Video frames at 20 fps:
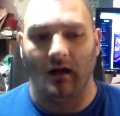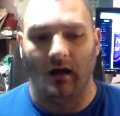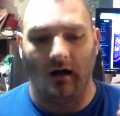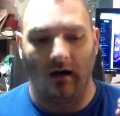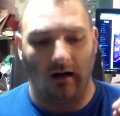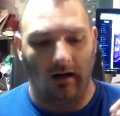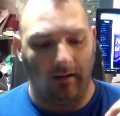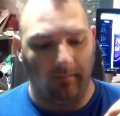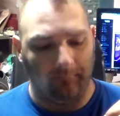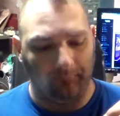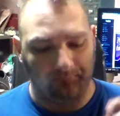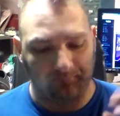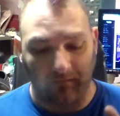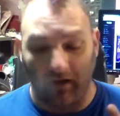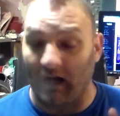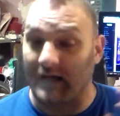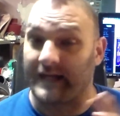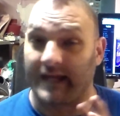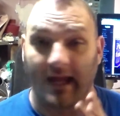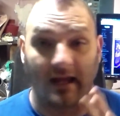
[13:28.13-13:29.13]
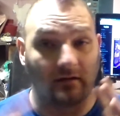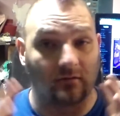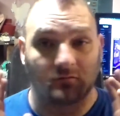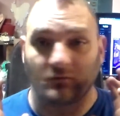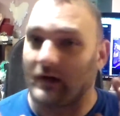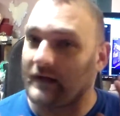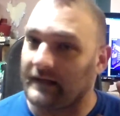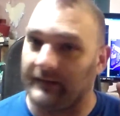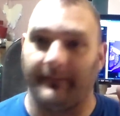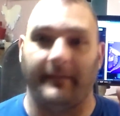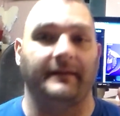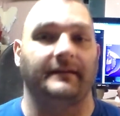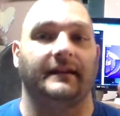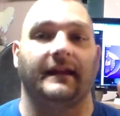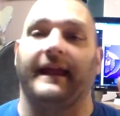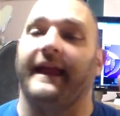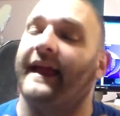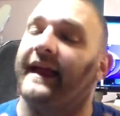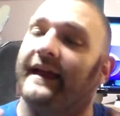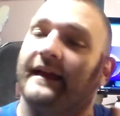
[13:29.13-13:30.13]
I cannot recommend
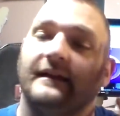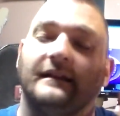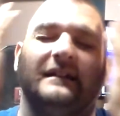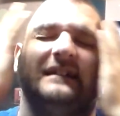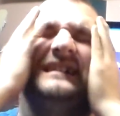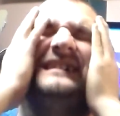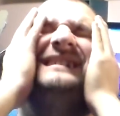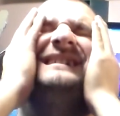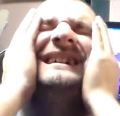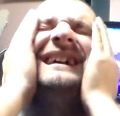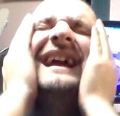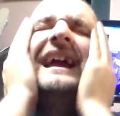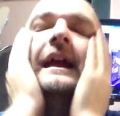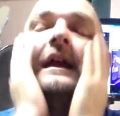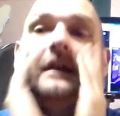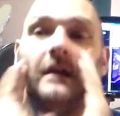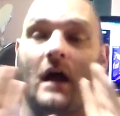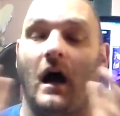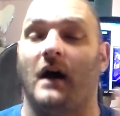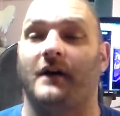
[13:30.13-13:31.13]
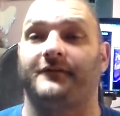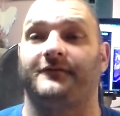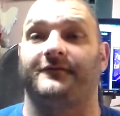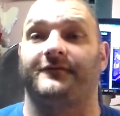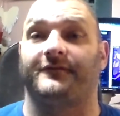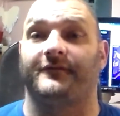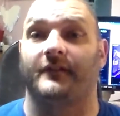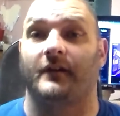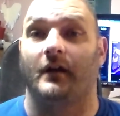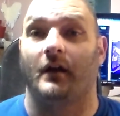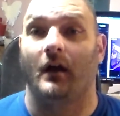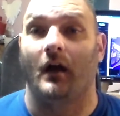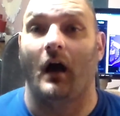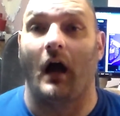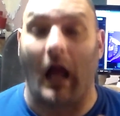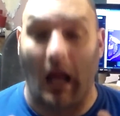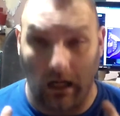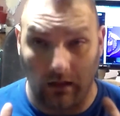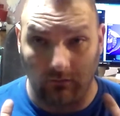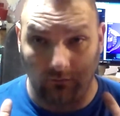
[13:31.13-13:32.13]
it enough.
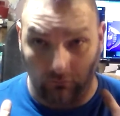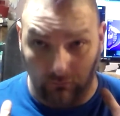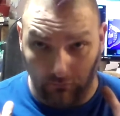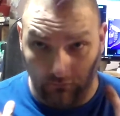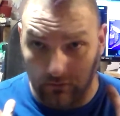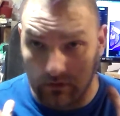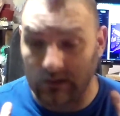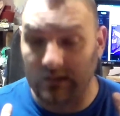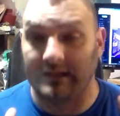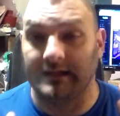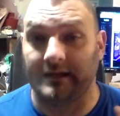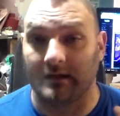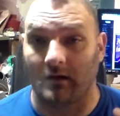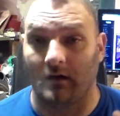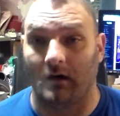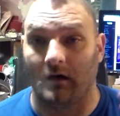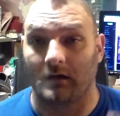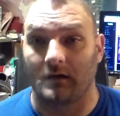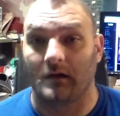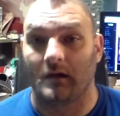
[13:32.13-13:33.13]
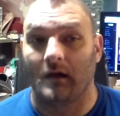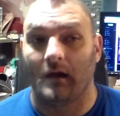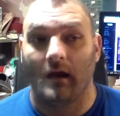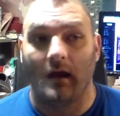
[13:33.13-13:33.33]
I really can't.